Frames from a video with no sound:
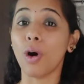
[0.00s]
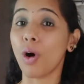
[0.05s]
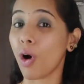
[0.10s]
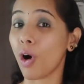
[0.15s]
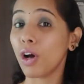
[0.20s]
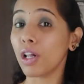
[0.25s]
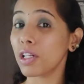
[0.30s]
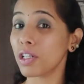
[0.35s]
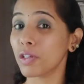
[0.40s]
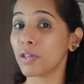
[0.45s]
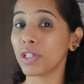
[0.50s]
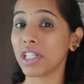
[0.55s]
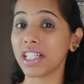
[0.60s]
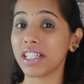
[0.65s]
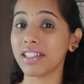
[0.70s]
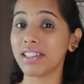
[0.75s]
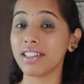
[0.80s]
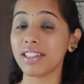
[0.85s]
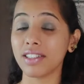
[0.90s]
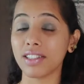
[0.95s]
All you
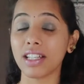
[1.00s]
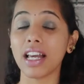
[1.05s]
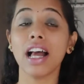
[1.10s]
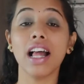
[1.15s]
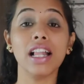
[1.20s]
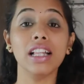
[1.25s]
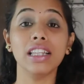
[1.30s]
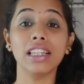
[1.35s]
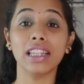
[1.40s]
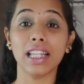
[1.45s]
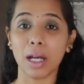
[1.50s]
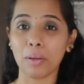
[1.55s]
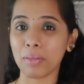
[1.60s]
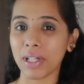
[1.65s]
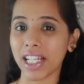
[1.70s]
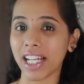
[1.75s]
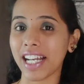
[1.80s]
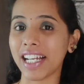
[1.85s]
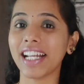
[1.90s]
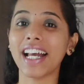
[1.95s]
need is
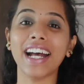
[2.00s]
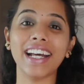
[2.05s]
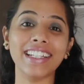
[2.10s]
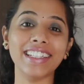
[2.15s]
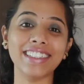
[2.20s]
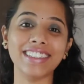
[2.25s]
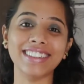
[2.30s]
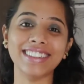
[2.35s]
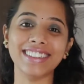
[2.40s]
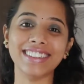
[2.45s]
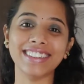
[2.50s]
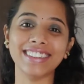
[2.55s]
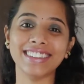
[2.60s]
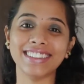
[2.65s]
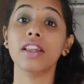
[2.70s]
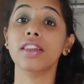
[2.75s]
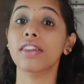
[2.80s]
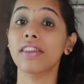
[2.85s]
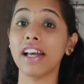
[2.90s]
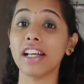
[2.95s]
lemon and honey.
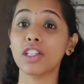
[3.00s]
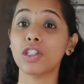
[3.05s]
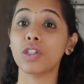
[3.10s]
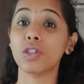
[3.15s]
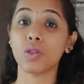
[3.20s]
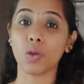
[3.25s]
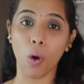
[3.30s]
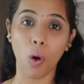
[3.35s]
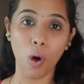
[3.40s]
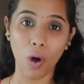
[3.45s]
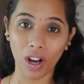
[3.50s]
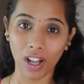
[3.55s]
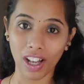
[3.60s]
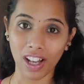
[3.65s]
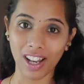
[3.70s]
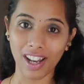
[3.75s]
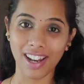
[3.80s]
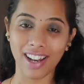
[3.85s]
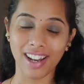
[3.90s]
That's all.